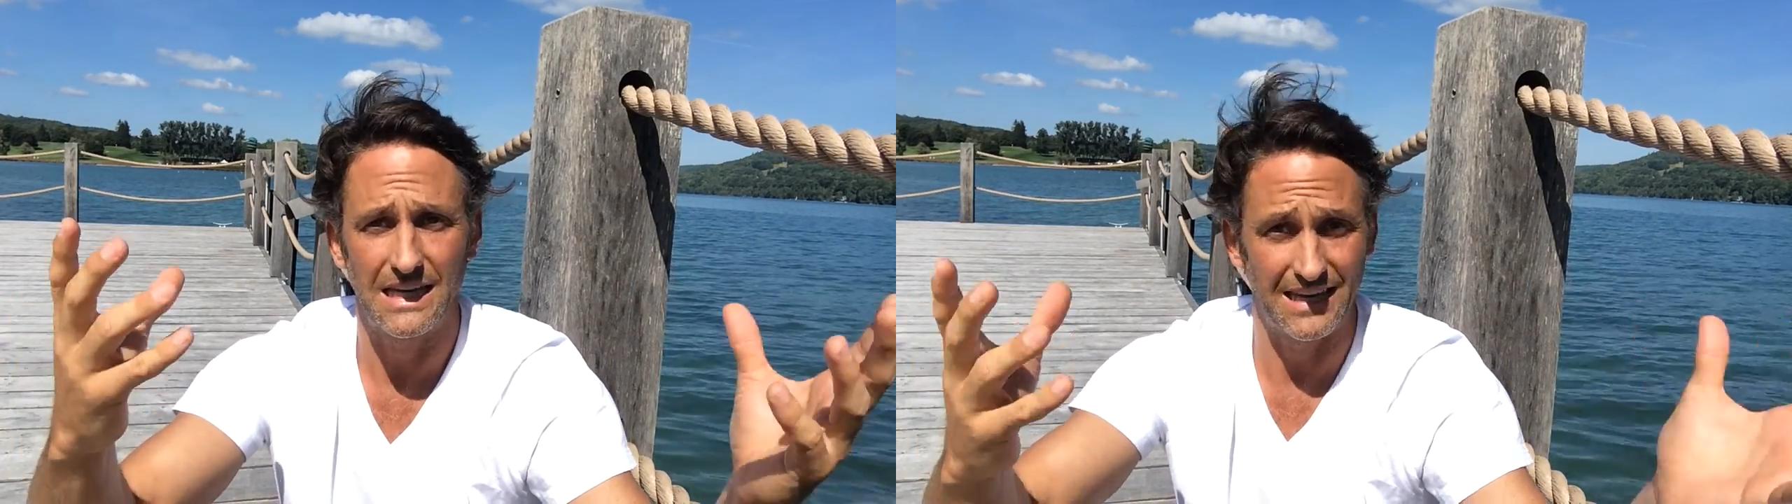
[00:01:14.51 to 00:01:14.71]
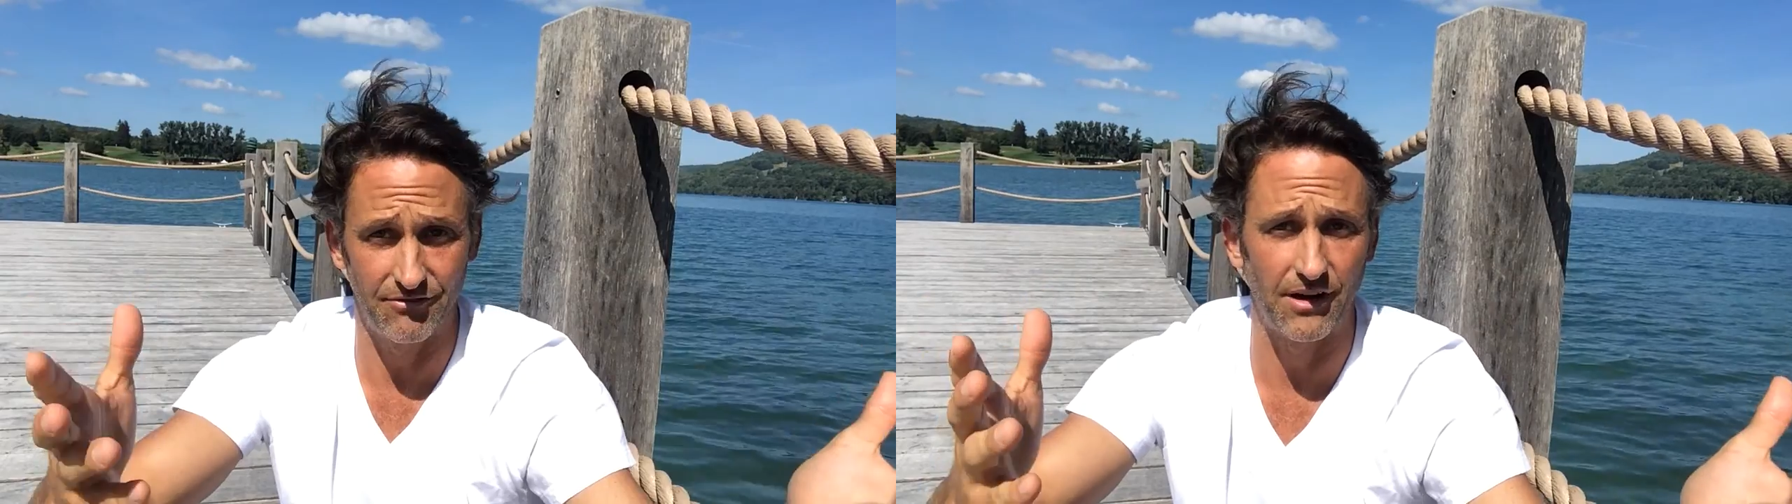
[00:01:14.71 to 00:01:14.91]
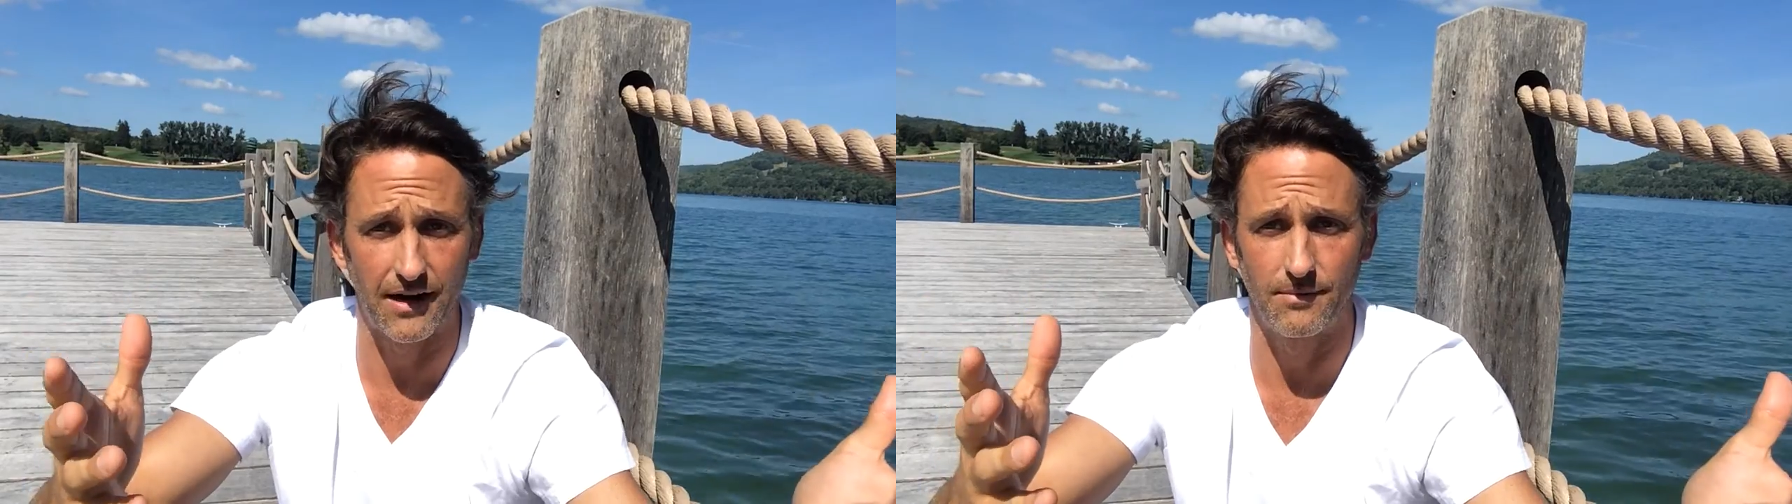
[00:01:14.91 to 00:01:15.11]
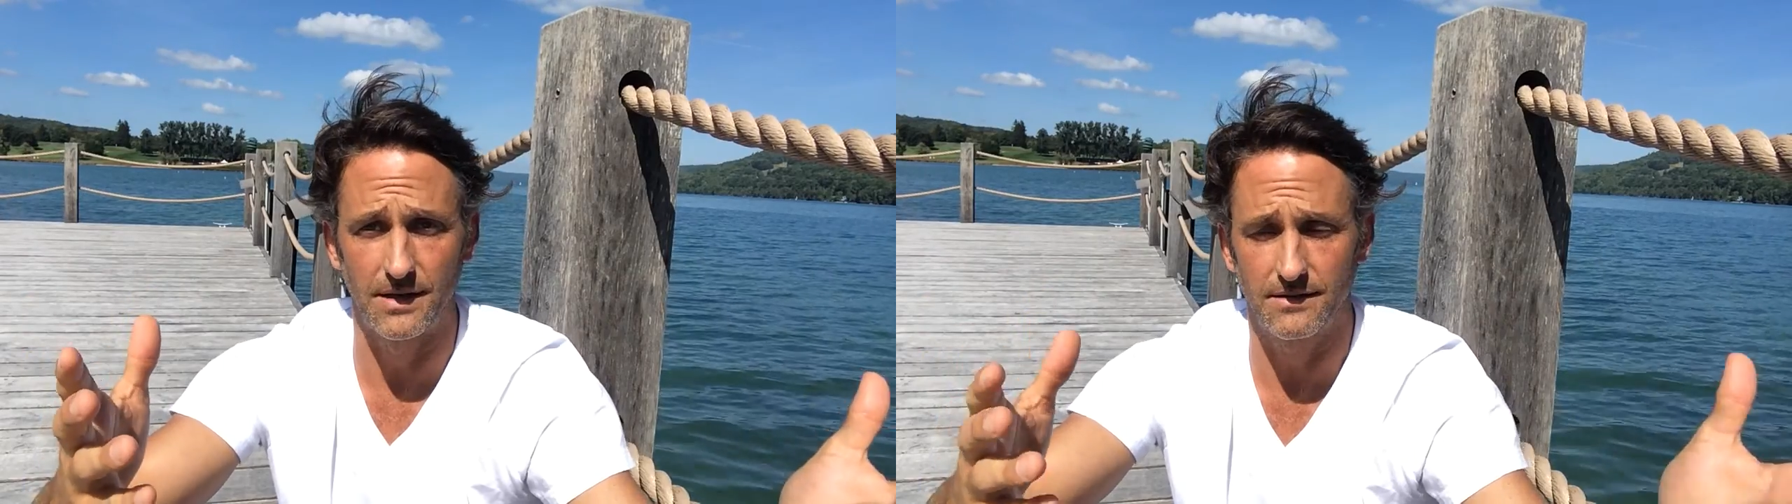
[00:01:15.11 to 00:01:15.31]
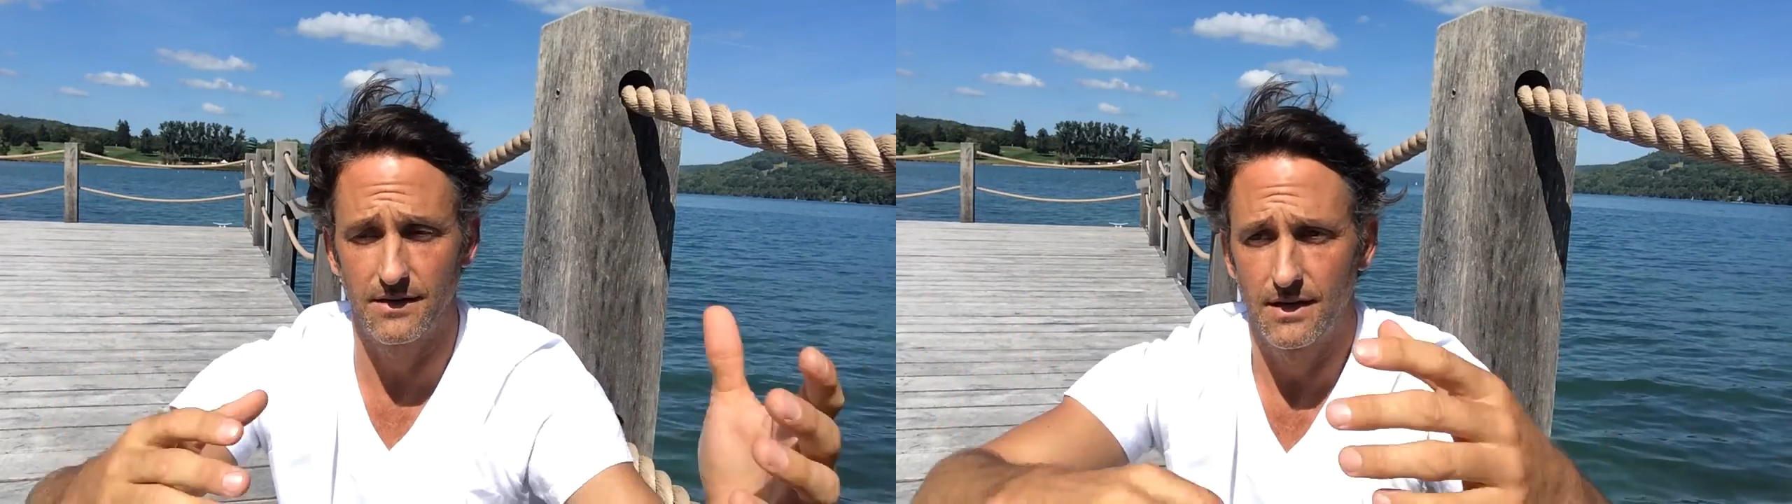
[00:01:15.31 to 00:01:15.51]

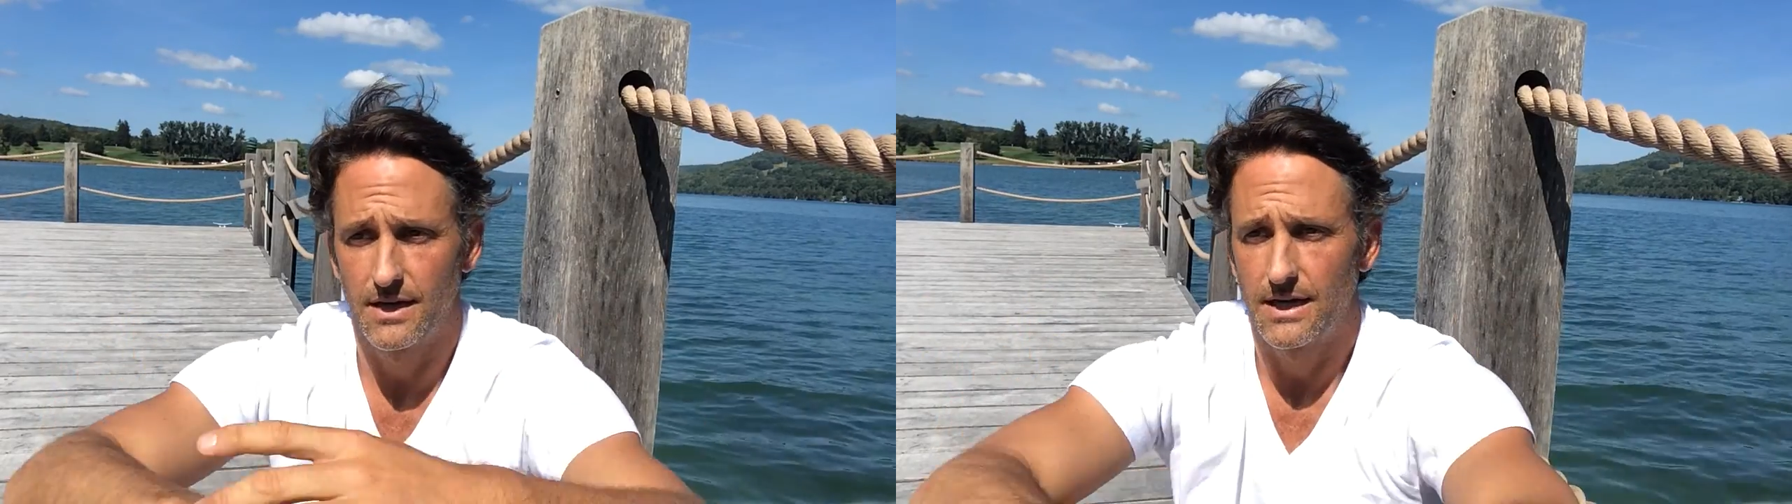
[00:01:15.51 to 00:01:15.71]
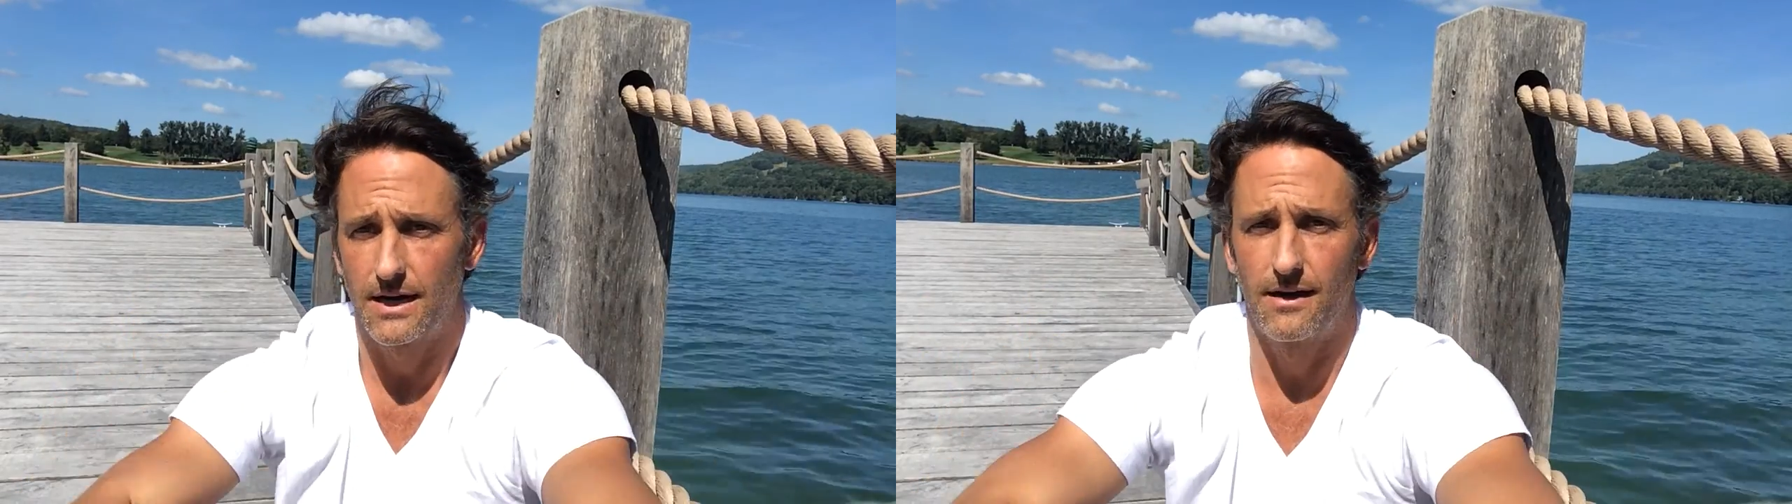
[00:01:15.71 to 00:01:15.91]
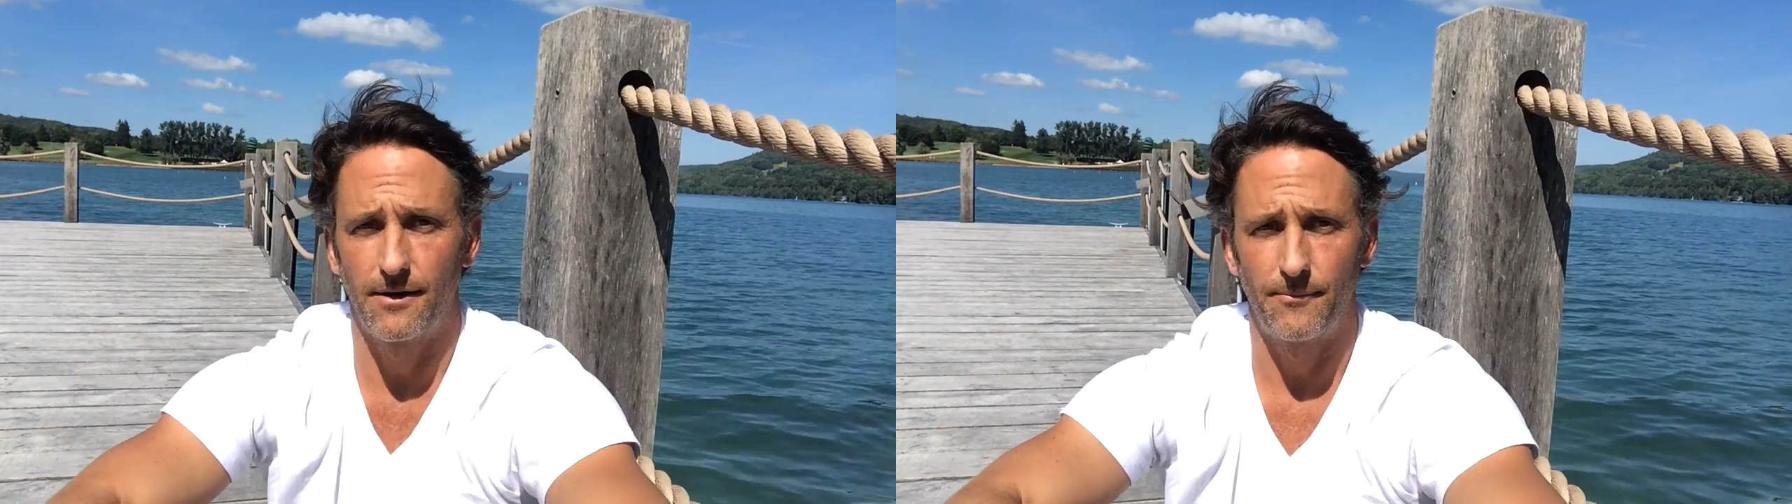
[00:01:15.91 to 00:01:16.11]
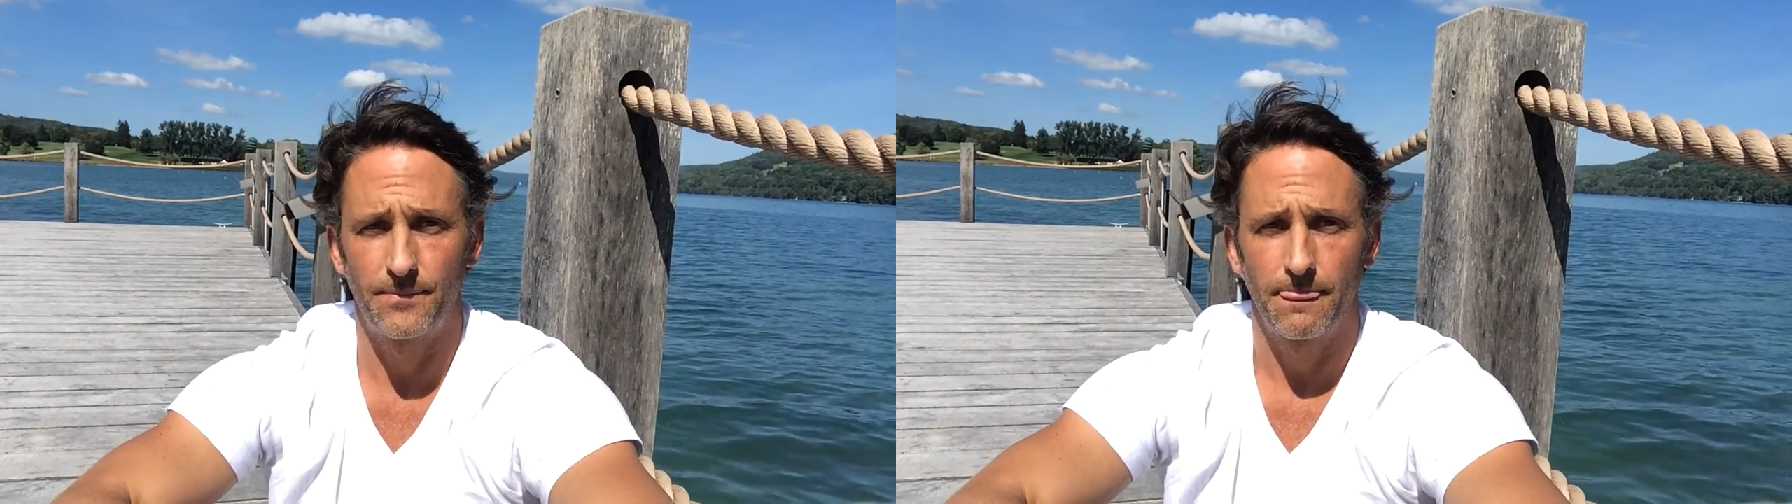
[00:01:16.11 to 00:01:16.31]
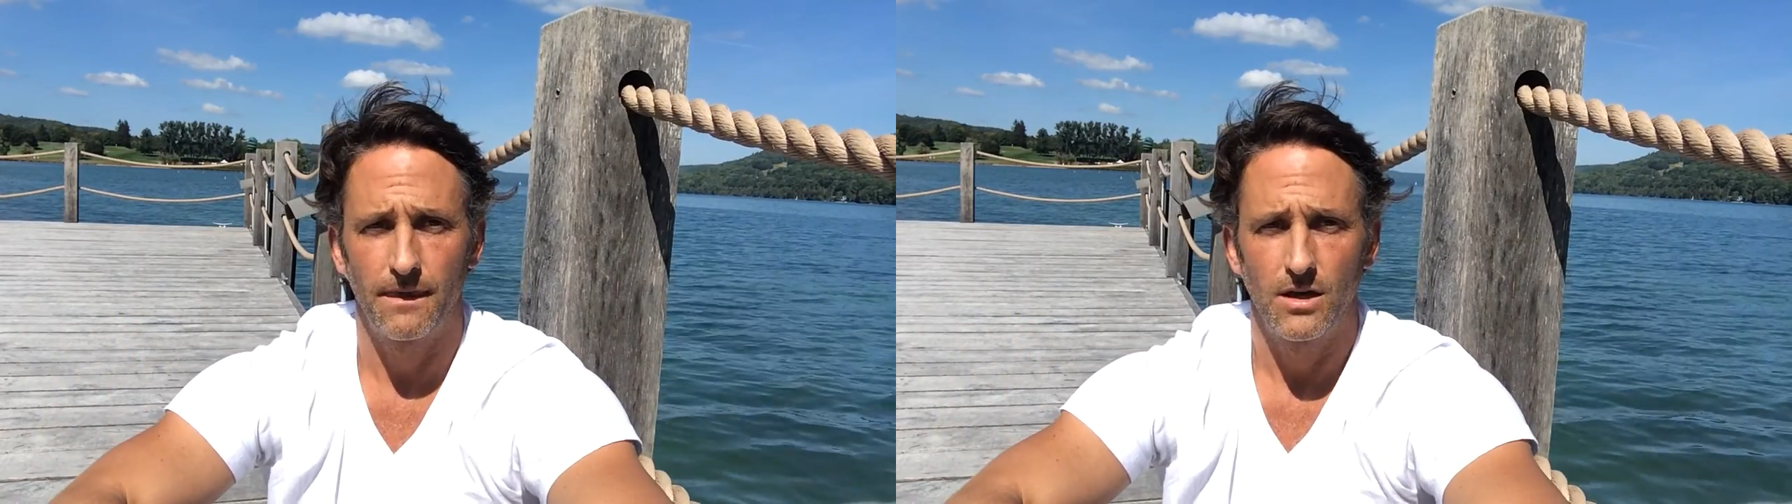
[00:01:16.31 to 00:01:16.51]
environment. Um,